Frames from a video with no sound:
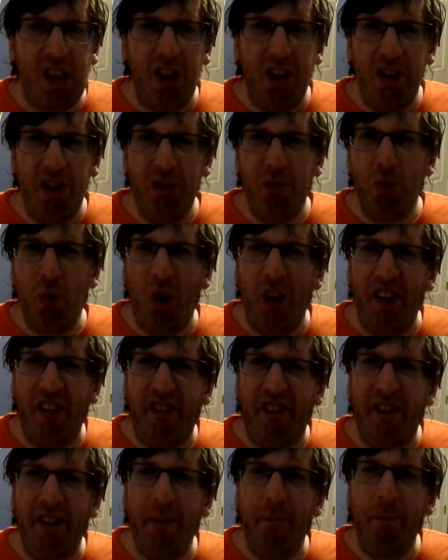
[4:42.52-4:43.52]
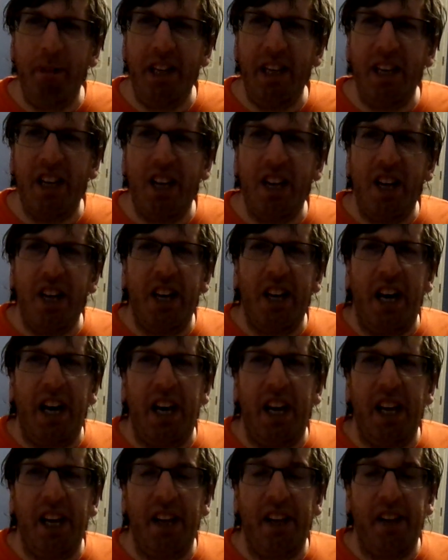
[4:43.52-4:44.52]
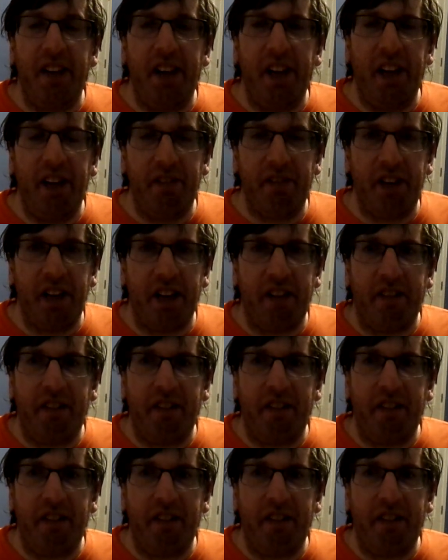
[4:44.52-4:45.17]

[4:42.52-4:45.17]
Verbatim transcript: You want to see me like